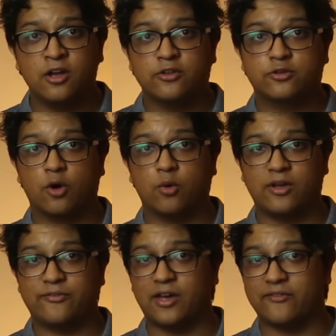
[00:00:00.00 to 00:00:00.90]

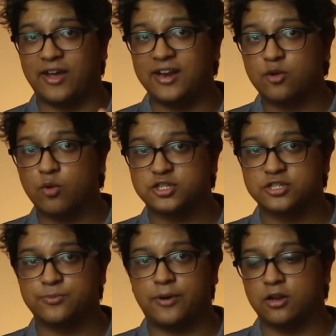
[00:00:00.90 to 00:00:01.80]
So if you have any
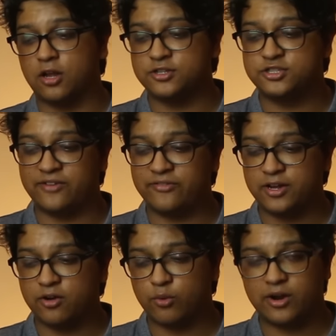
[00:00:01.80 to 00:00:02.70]
questions about
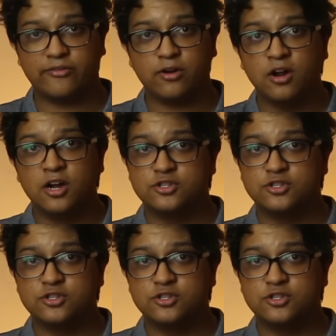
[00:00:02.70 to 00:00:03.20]
longevity or whatever,